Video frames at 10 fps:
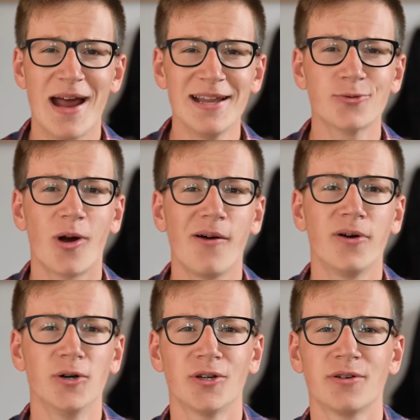edit RAW
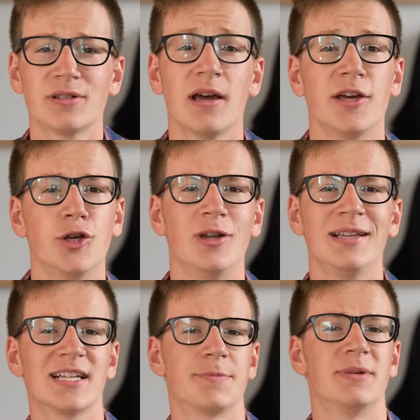photos, you
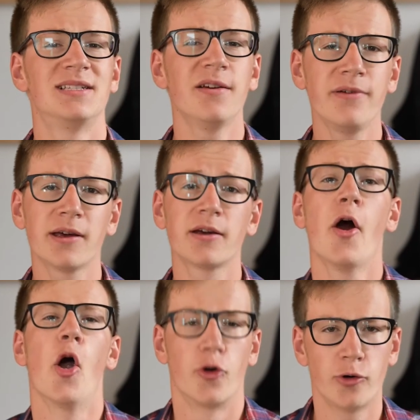need a specific
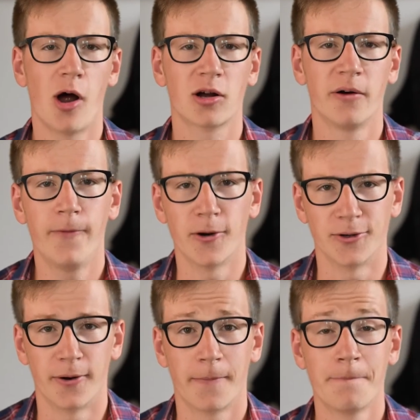RAW
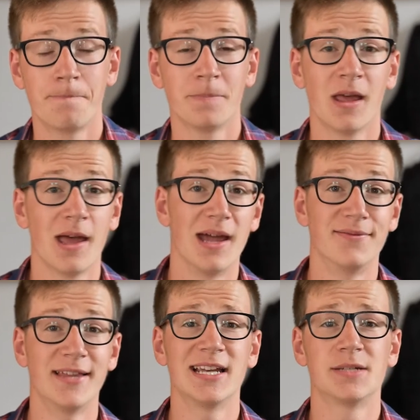converter.
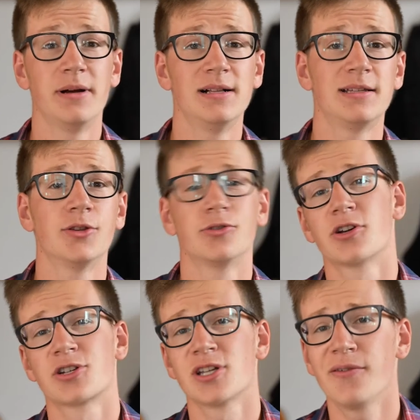If that is built into
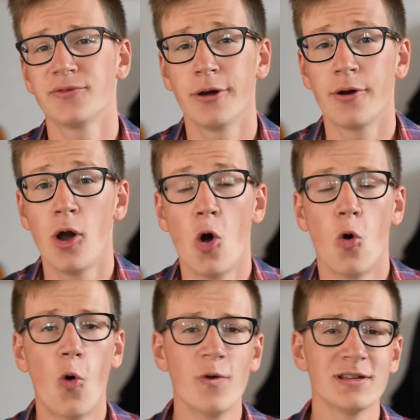your software
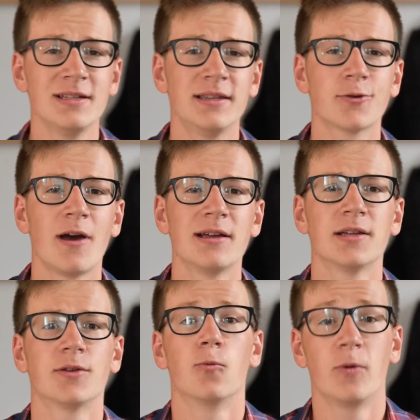or is
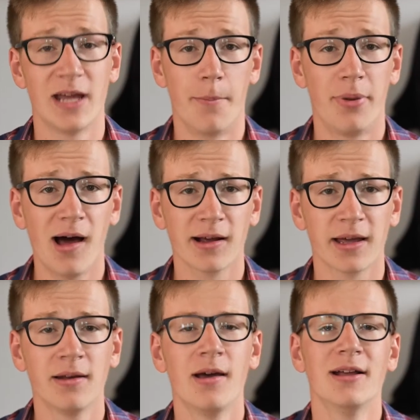integrated via
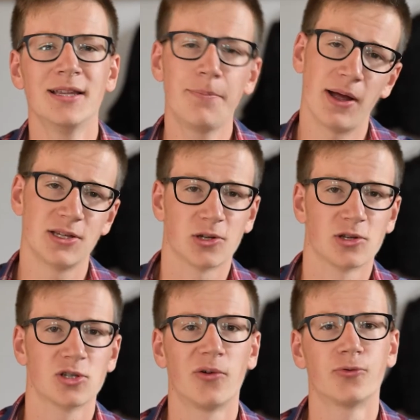plugin, depends on your
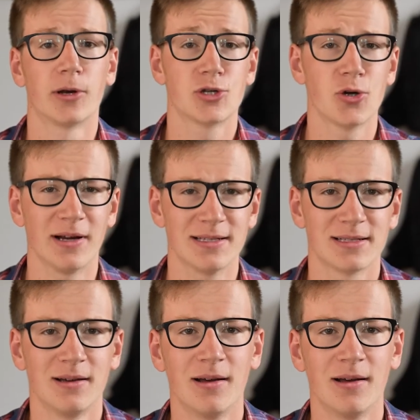software choice.